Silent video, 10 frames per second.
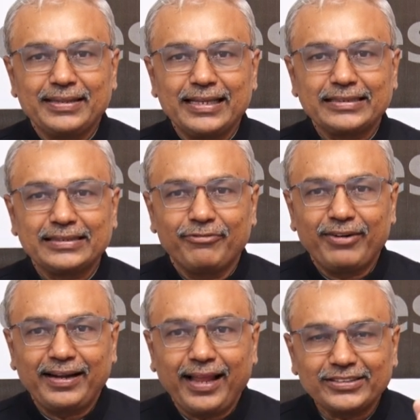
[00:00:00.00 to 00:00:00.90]
This
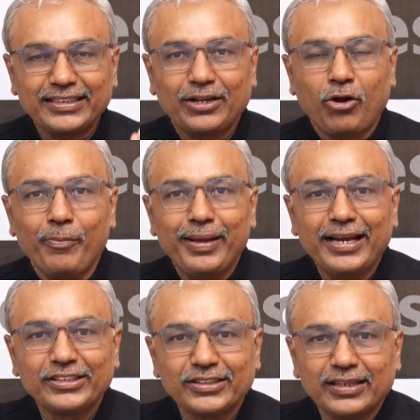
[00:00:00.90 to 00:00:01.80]
fantastic
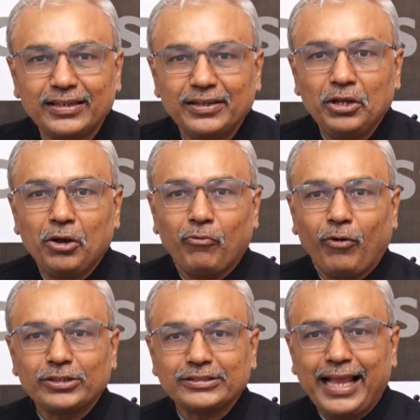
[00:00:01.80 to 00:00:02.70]
combination
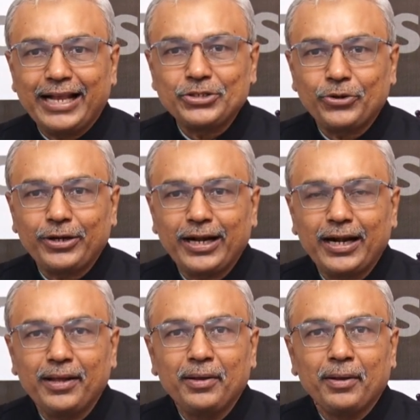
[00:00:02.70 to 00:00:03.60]
was
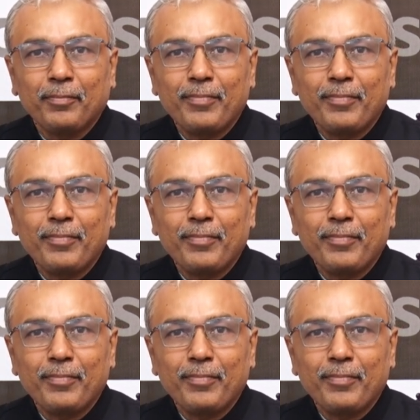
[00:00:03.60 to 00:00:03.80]
executed